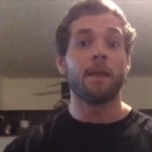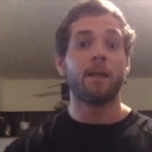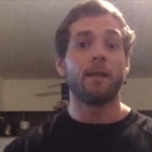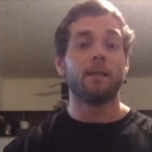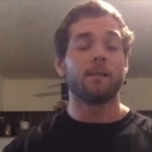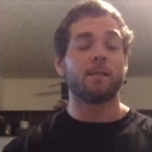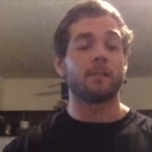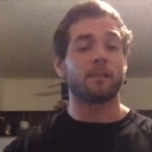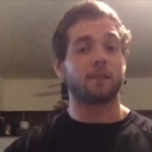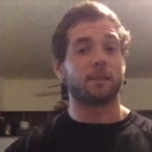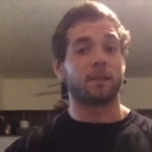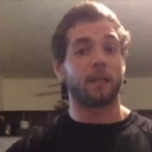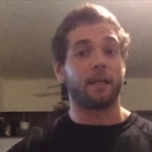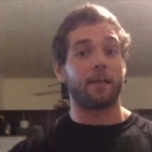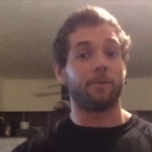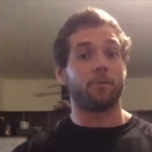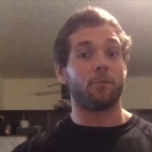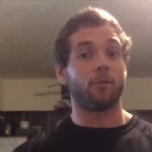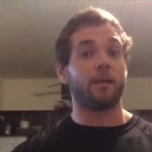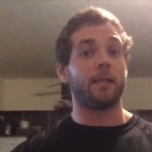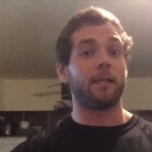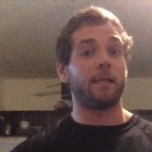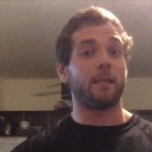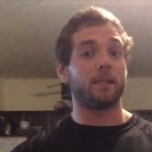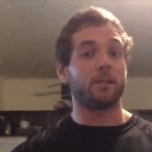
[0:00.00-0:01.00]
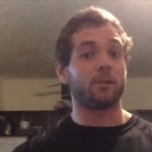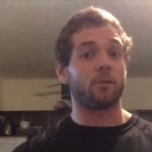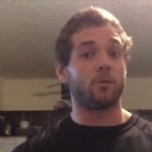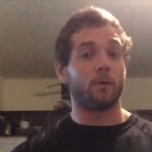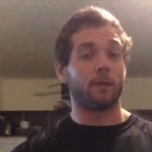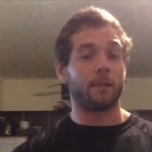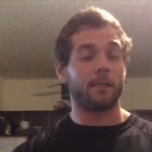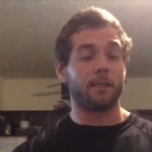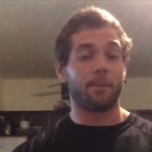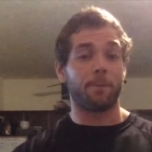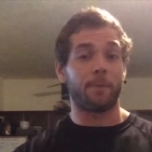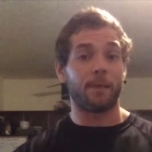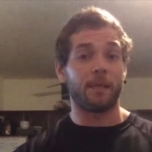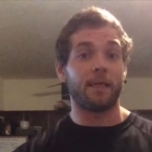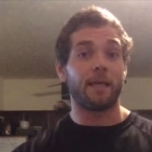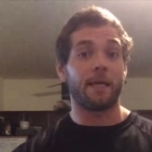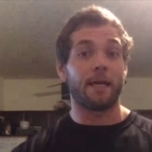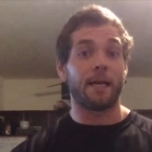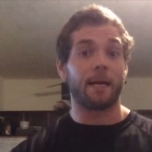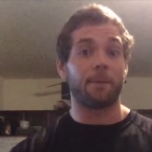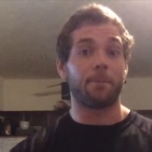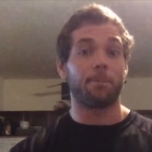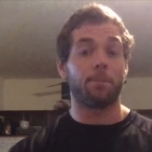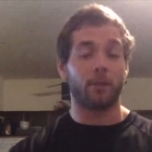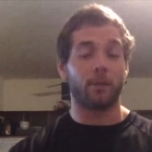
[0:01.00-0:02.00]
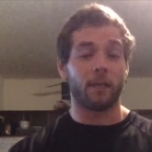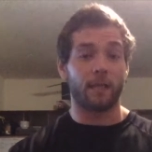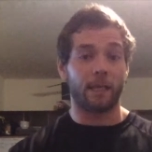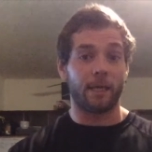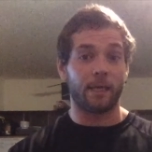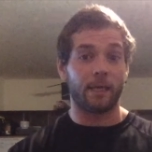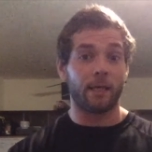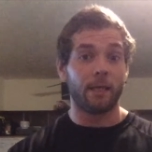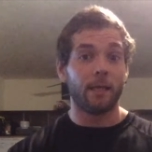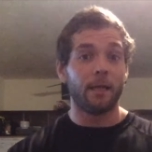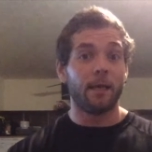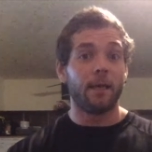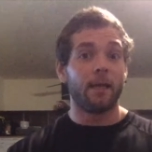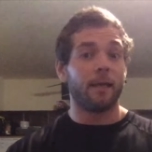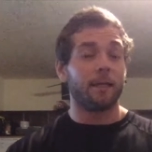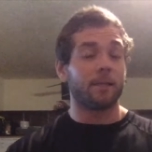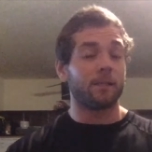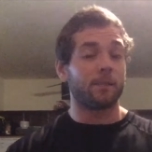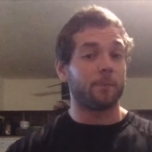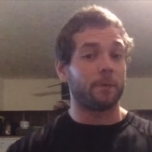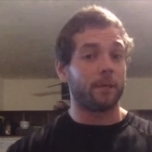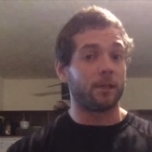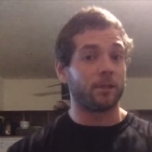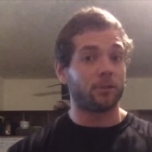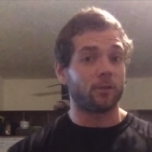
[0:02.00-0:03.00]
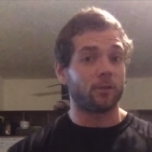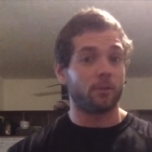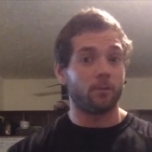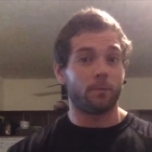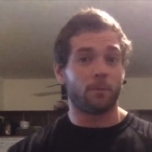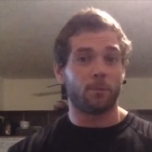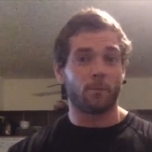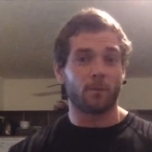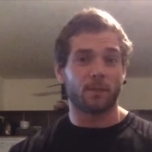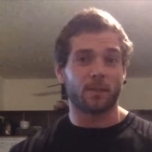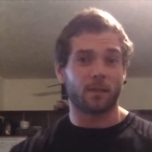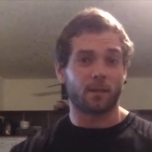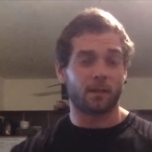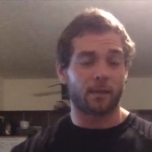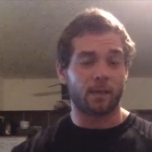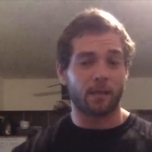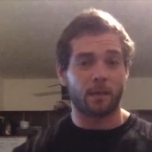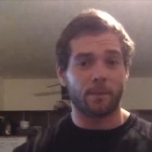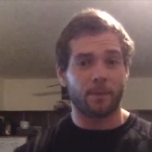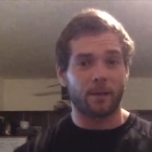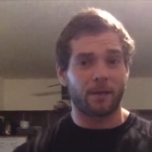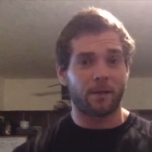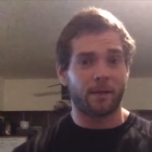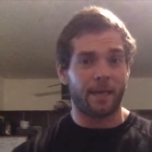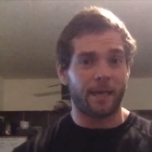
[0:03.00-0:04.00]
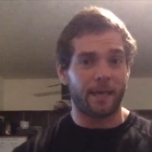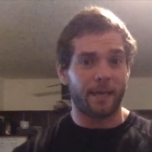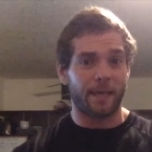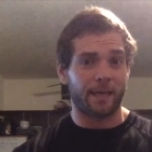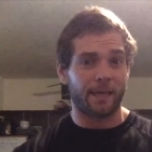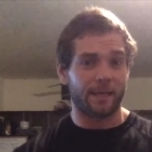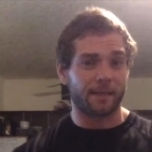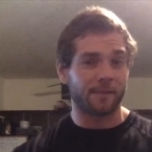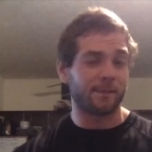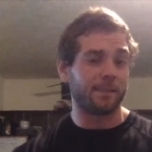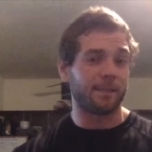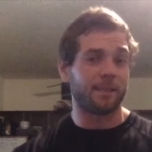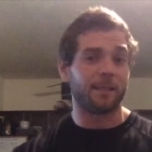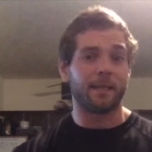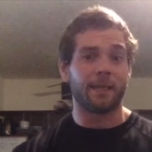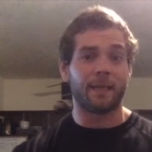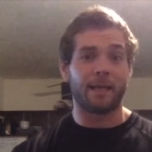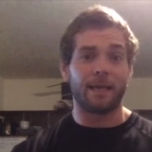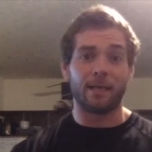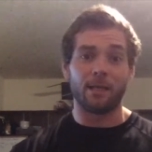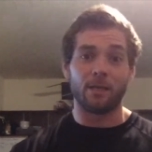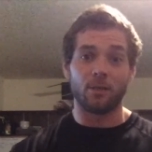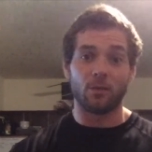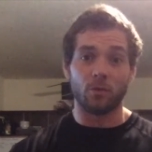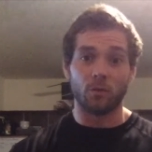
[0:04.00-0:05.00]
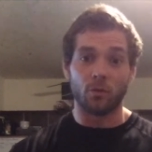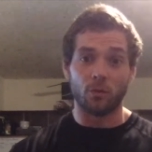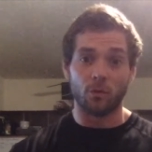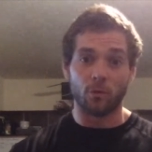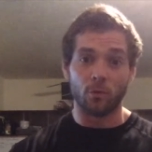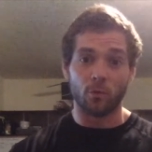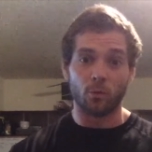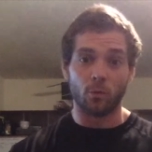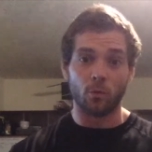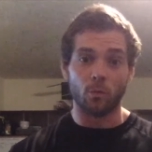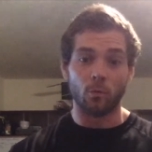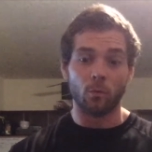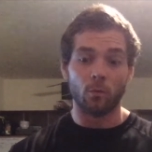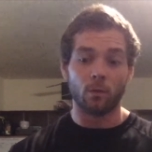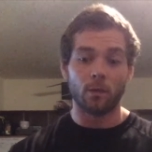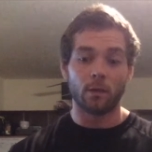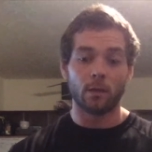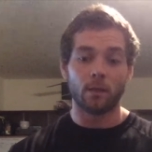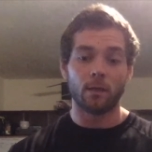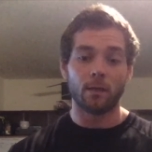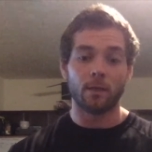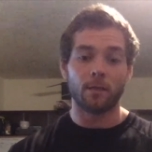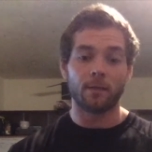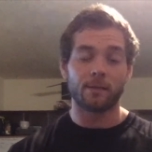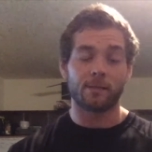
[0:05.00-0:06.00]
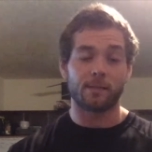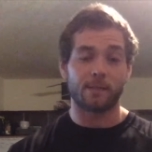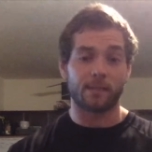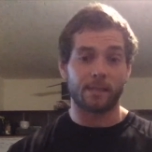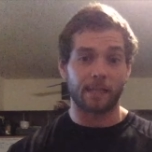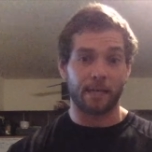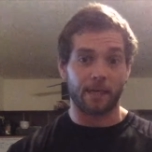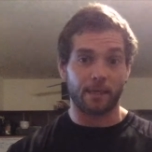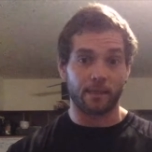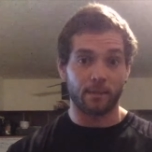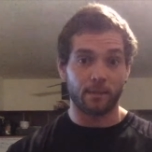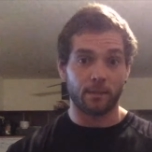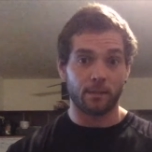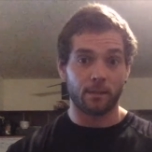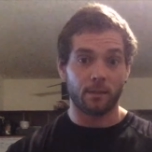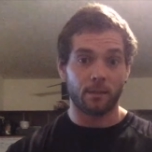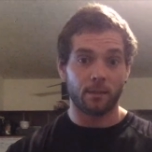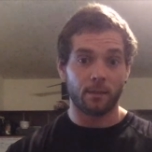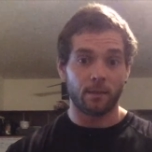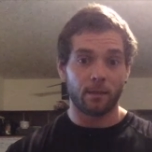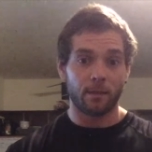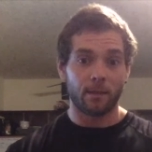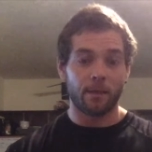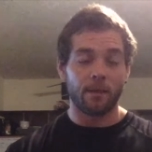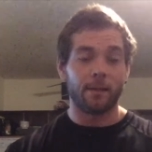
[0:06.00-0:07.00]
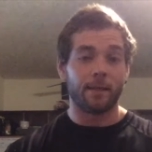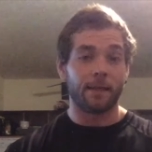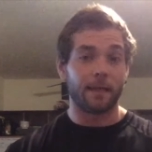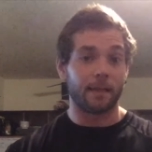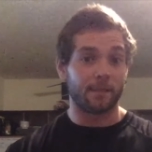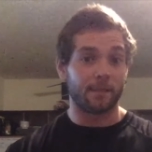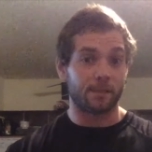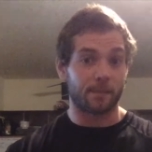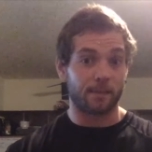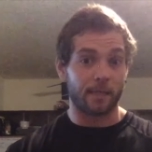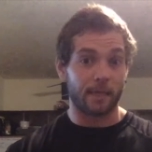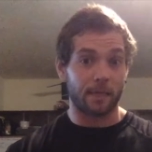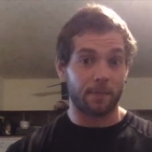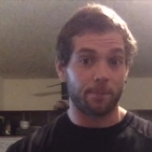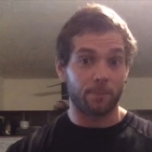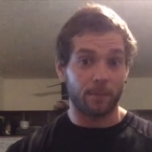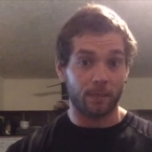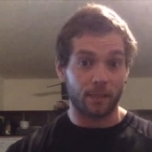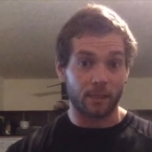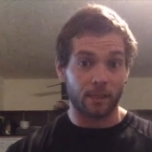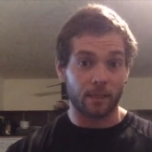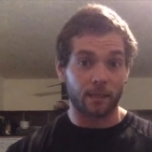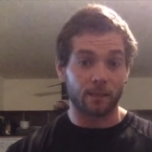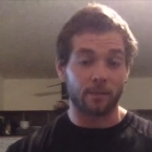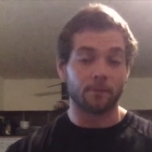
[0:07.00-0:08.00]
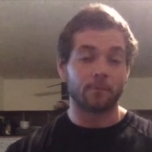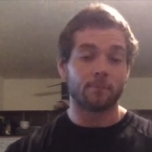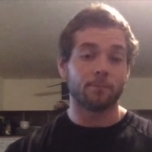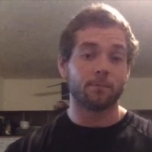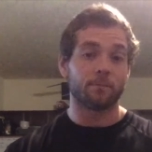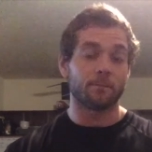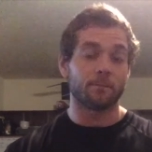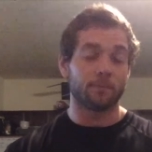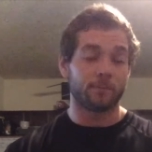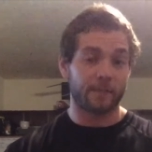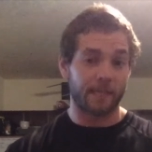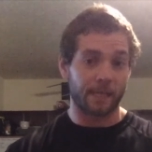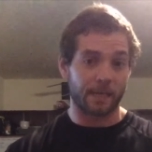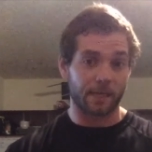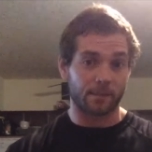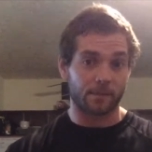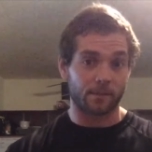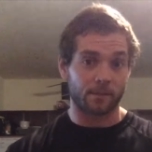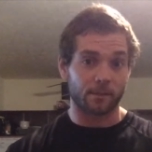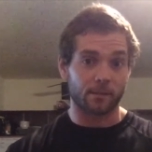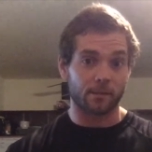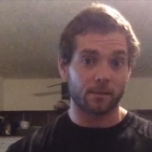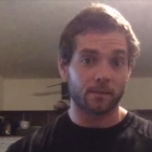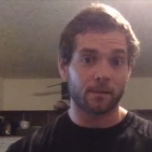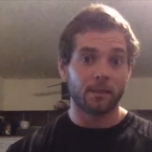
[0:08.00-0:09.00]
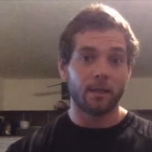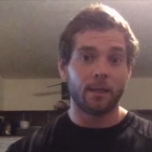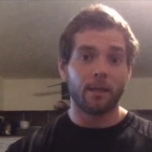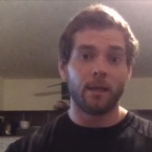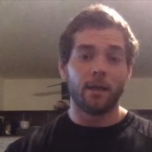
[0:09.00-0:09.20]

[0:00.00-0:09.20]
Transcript: slavery is going to be at play, especially when we're talking about annexing a new state, that state being Texas.